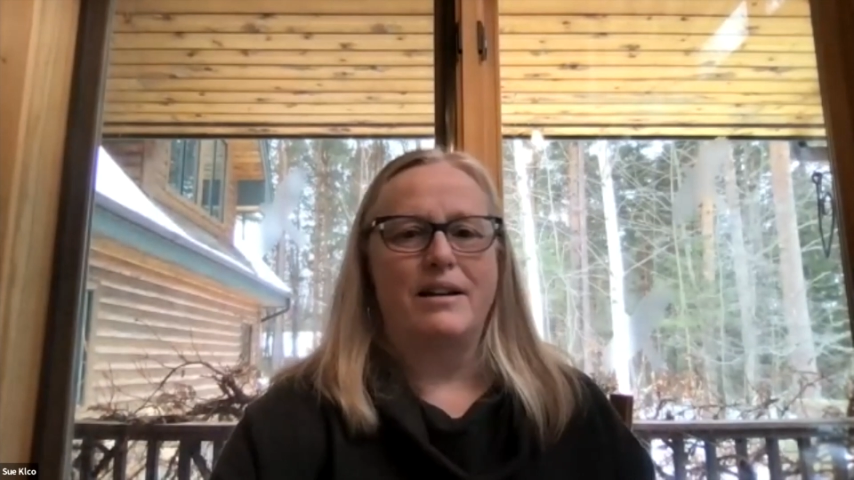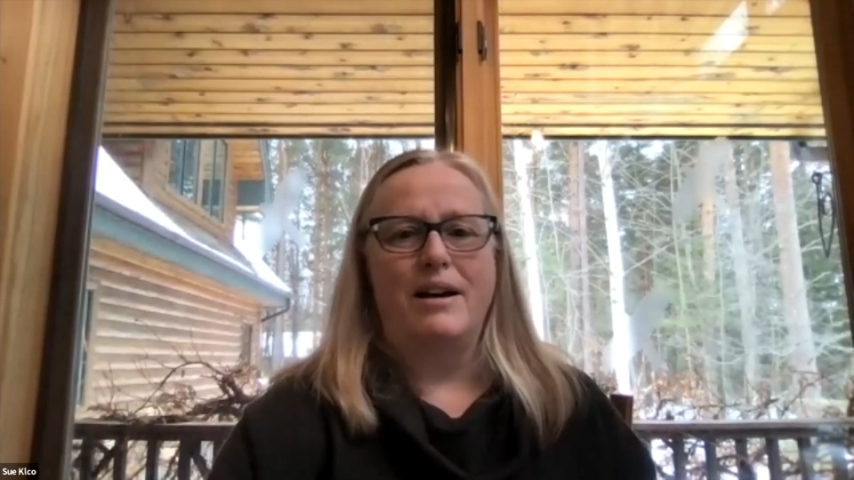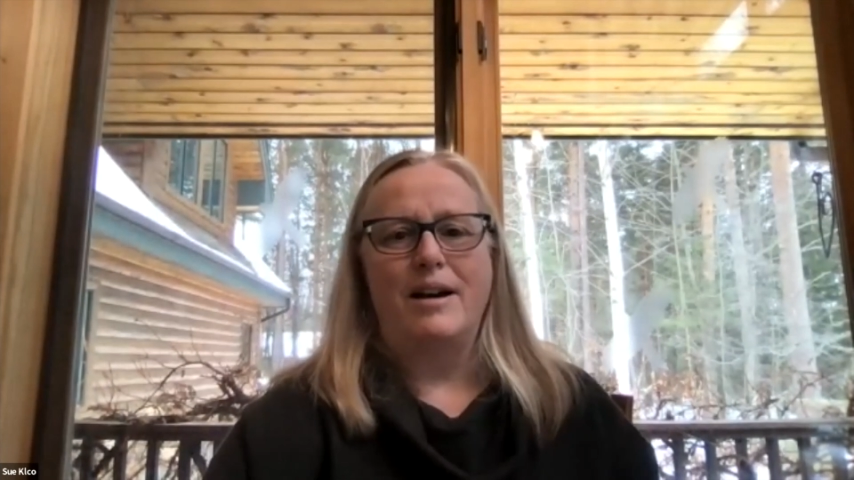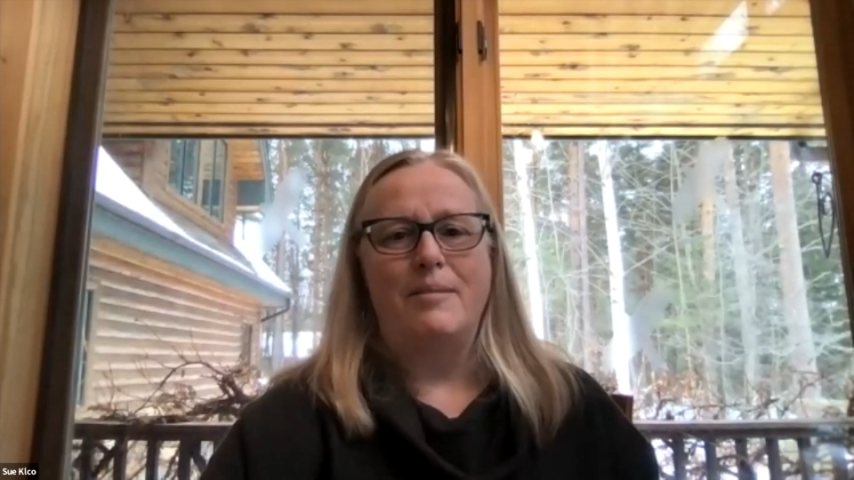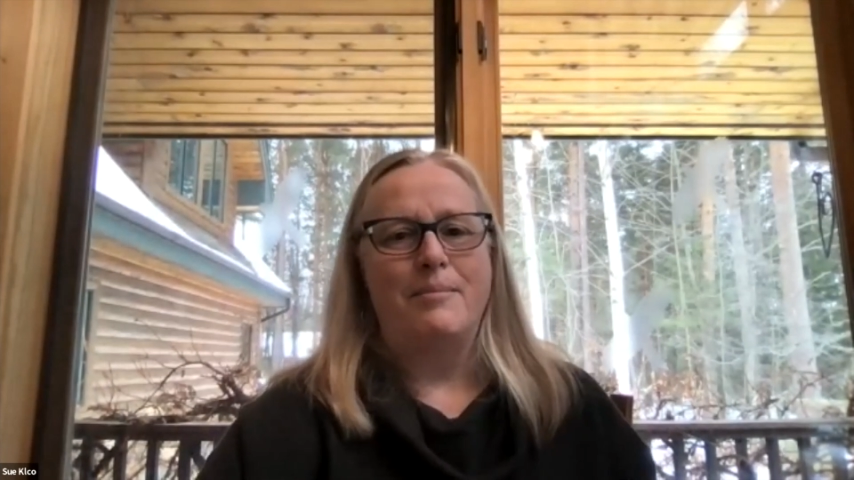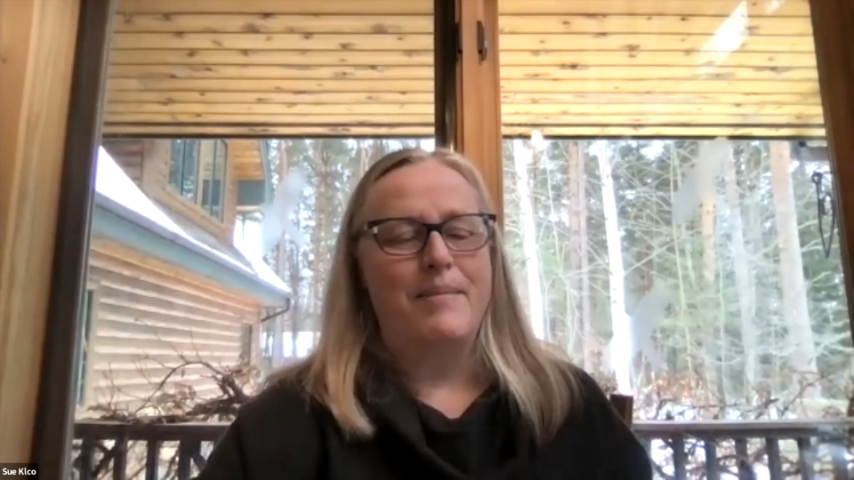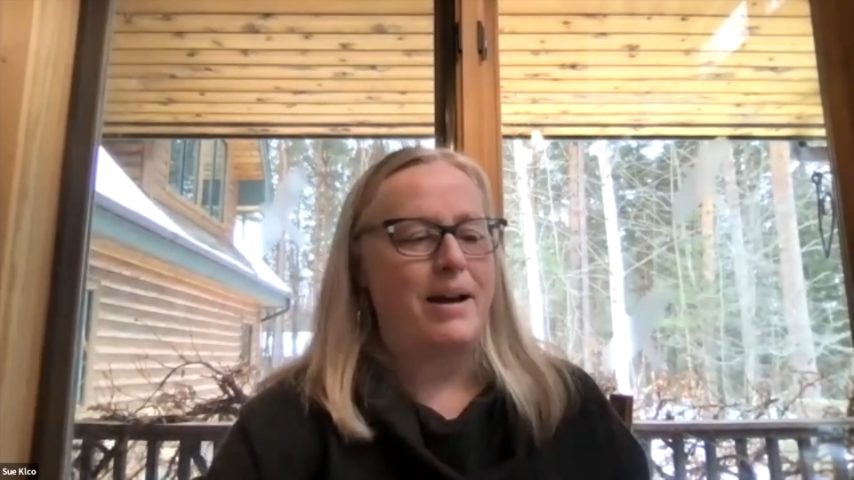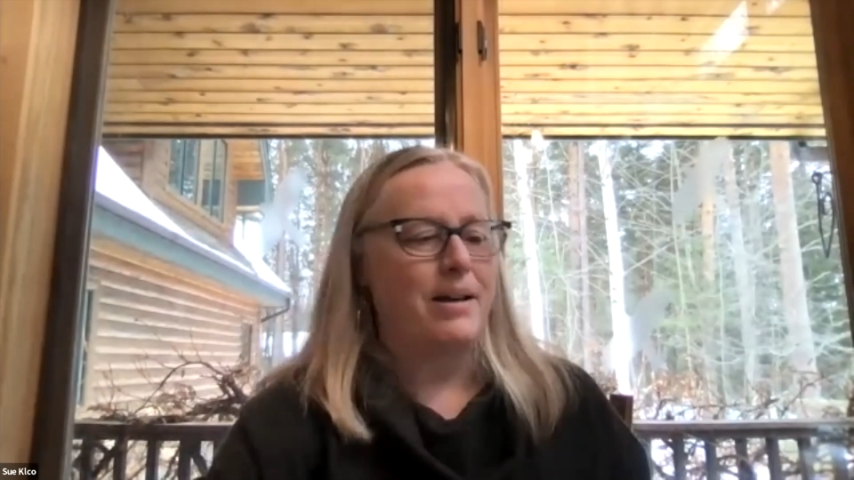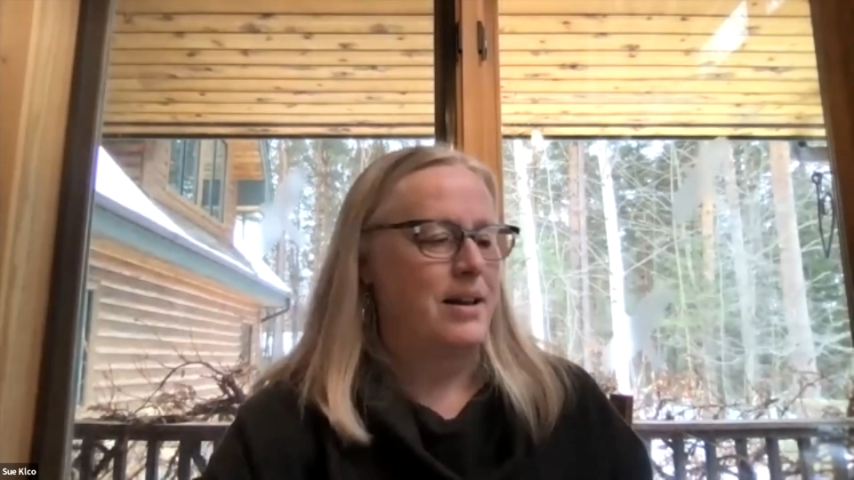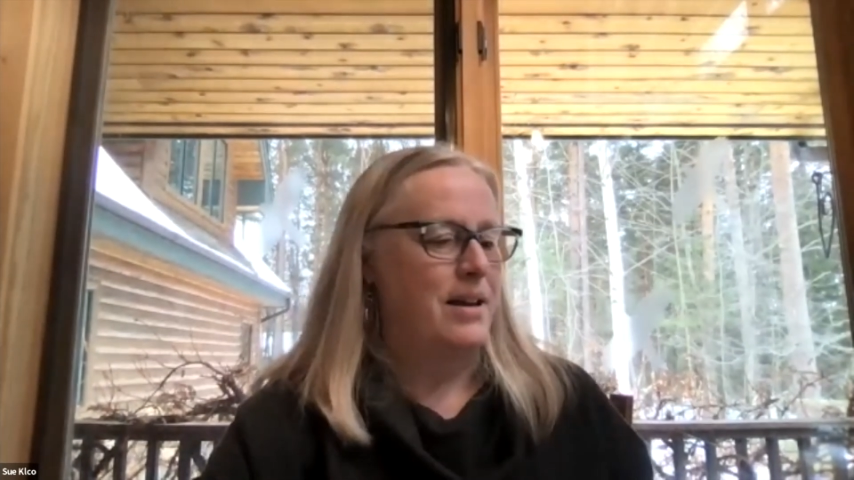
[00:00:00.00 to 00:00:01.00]

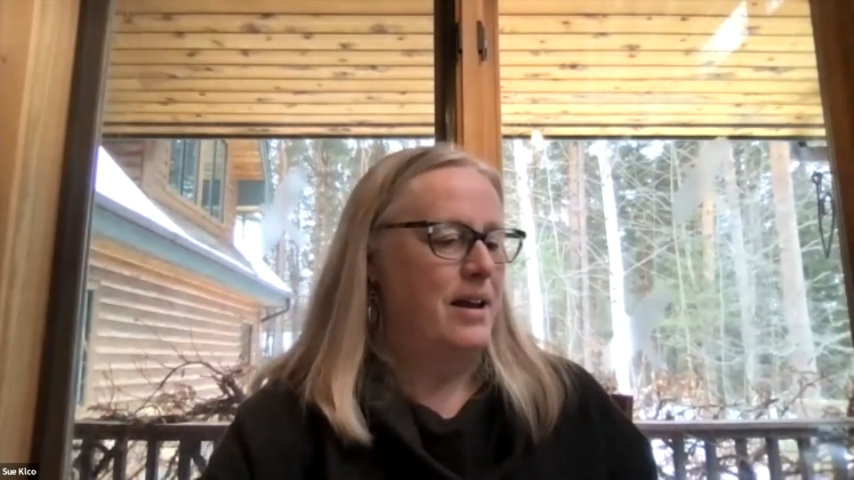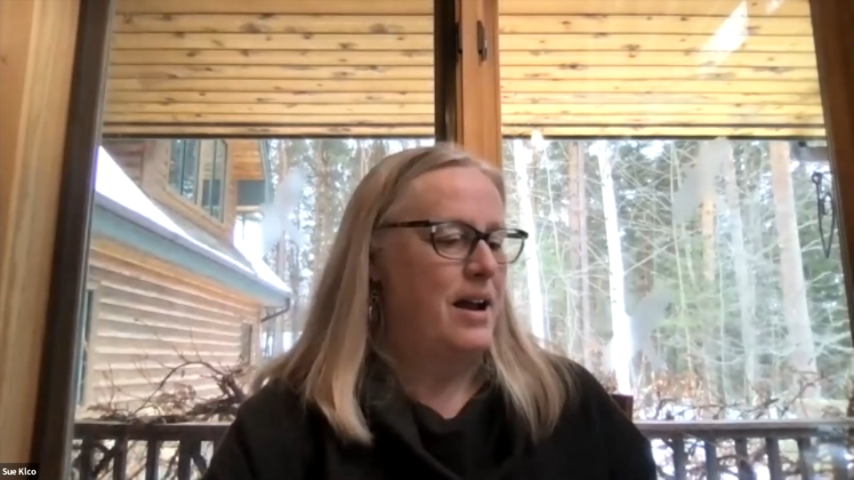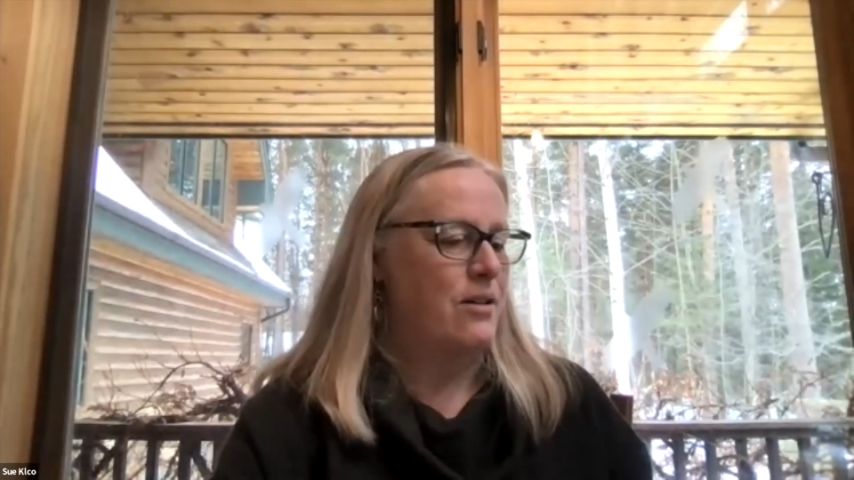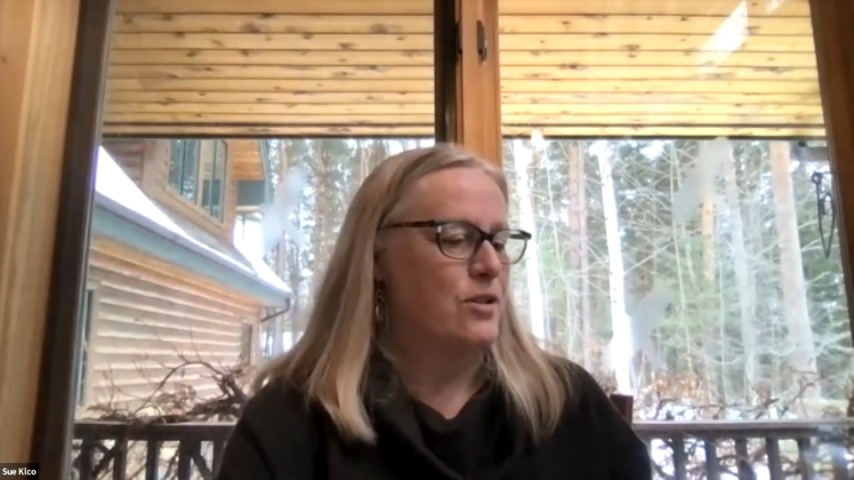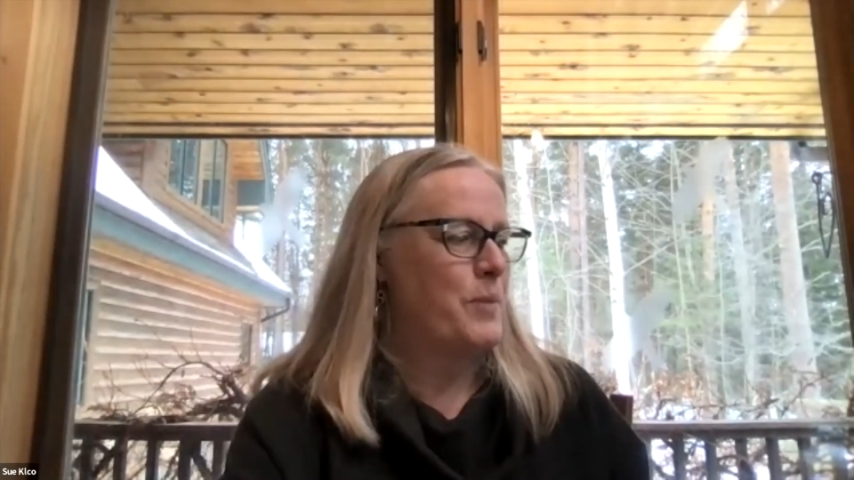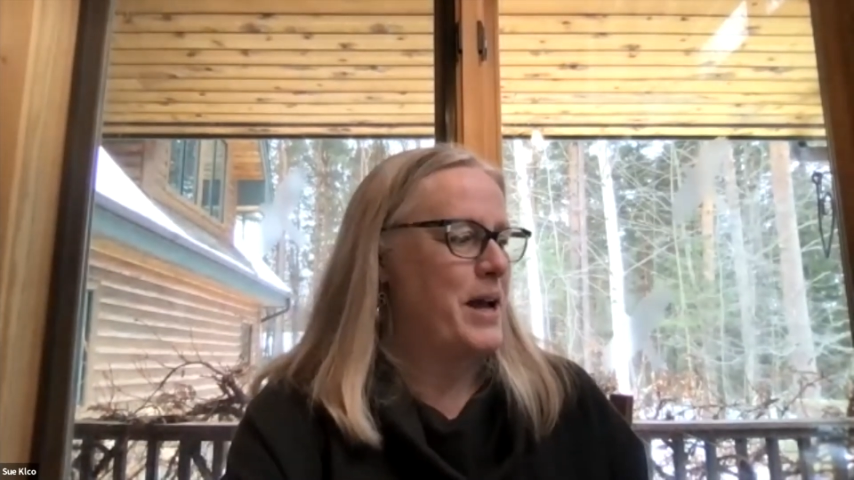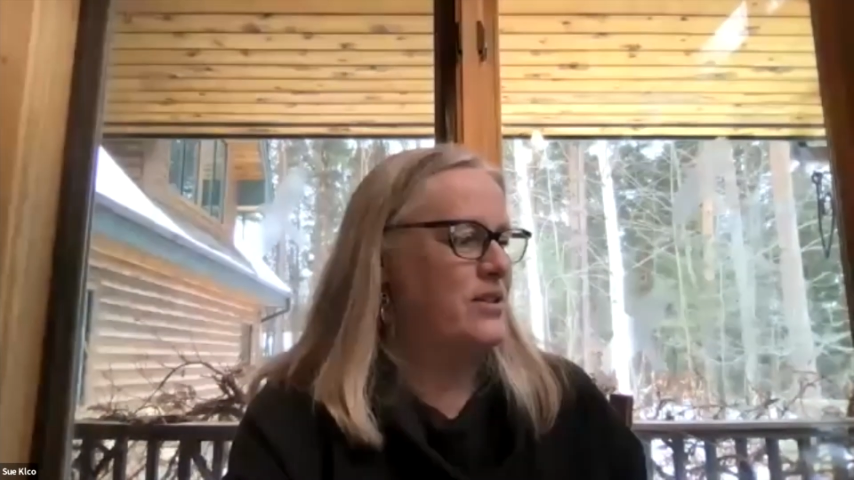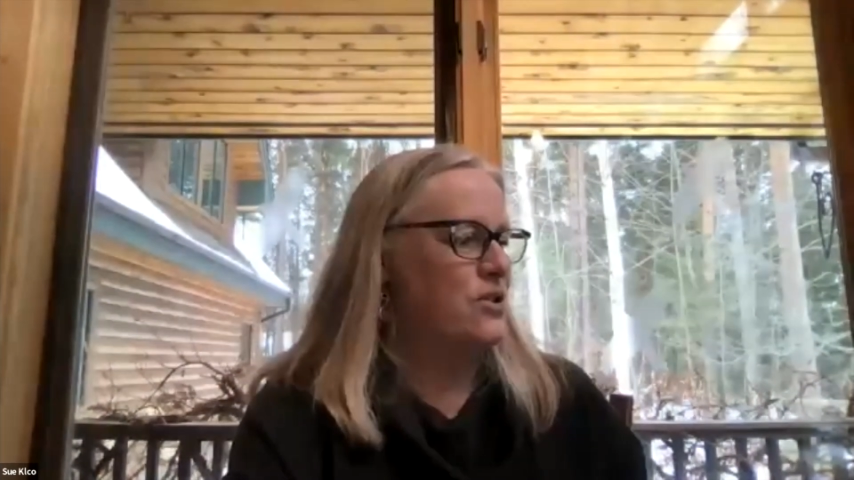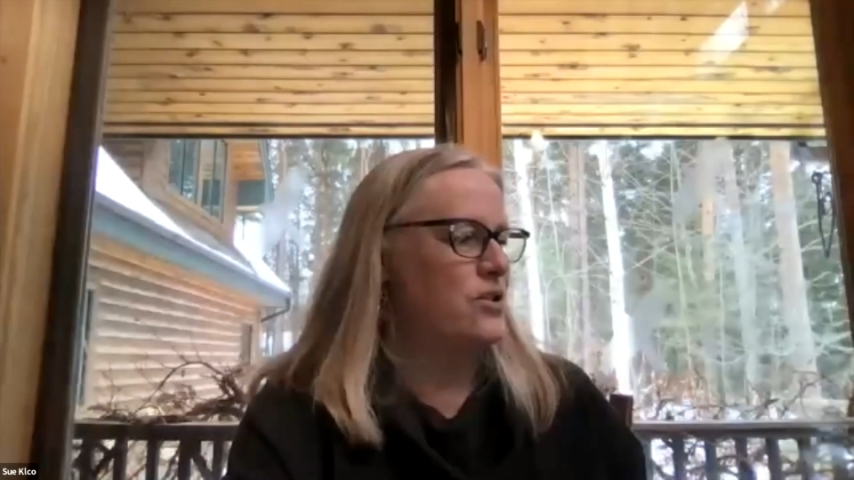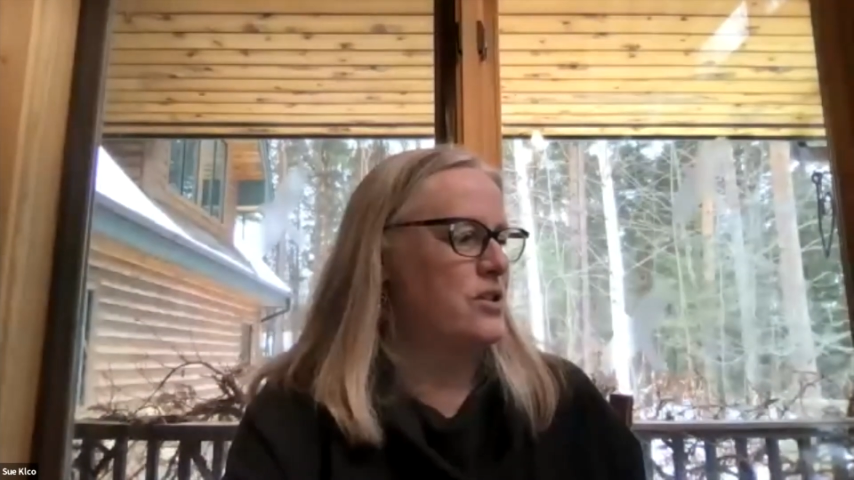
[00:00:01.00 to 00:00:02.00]
our
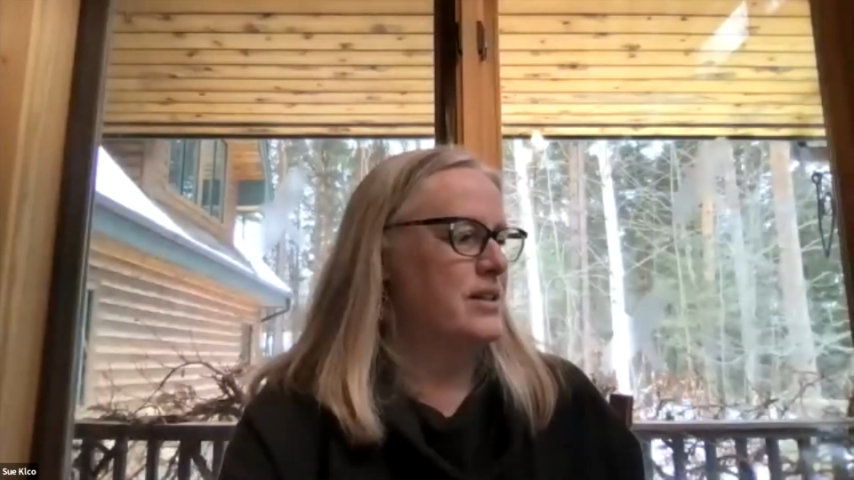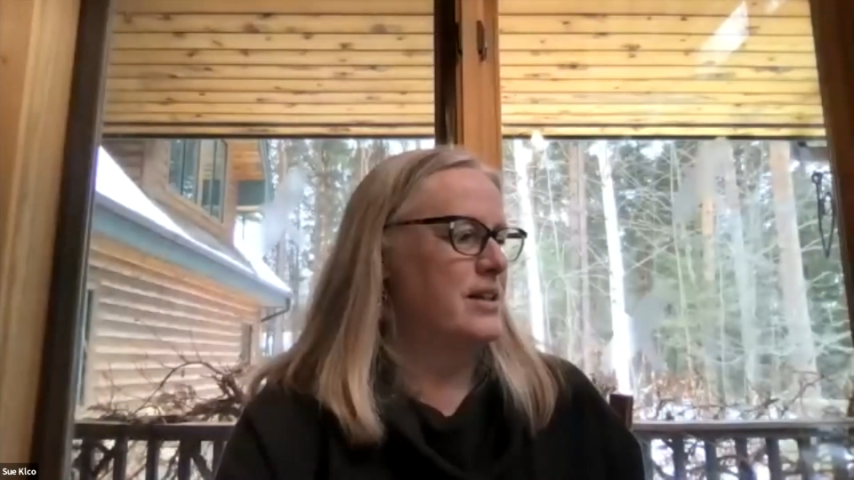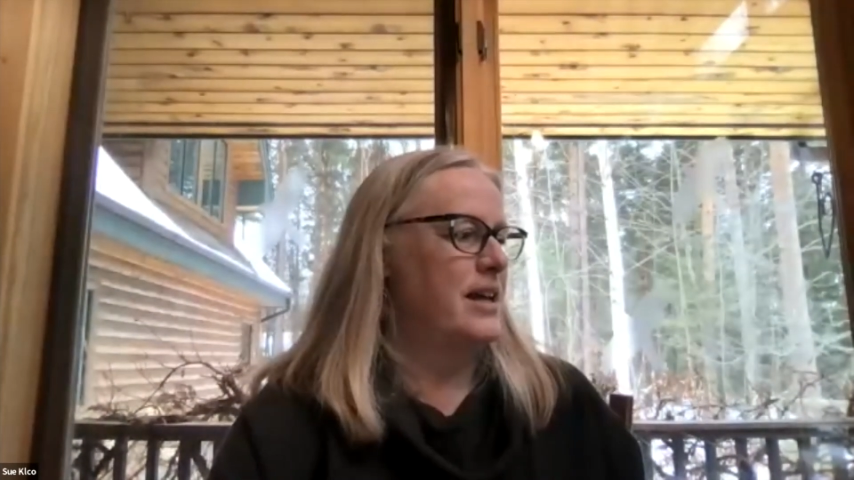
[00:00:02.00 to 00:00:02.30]
sponsors